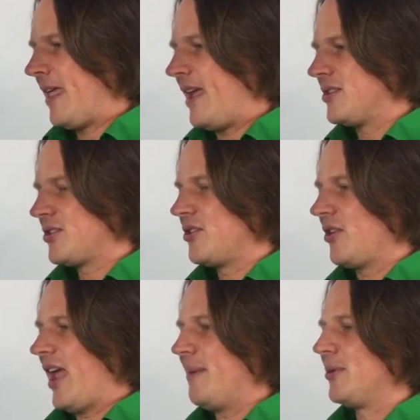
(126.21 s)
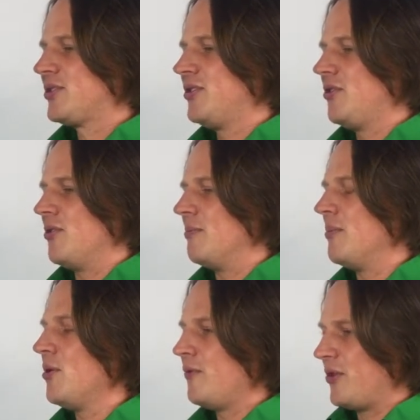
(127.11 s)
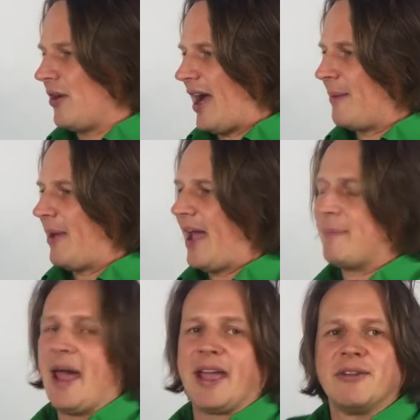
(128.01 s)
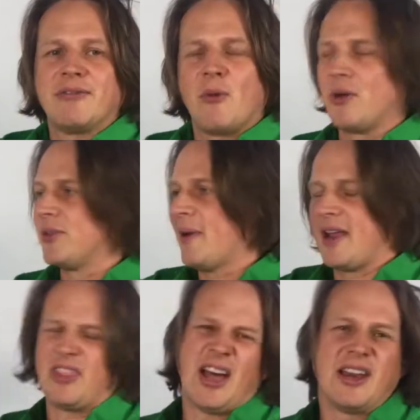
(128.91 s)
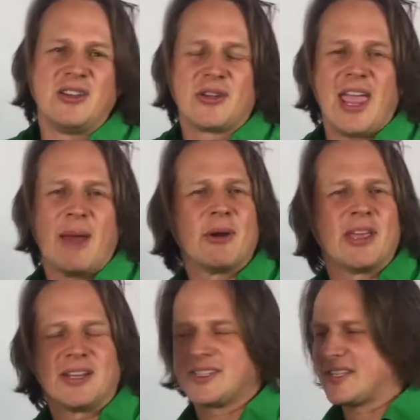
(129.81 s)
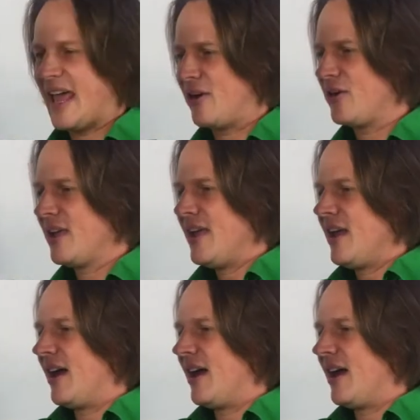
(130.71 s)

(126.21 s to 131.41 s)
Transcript: And so you're able to move your iPad back and forth depending on the height of your camera to get it centered.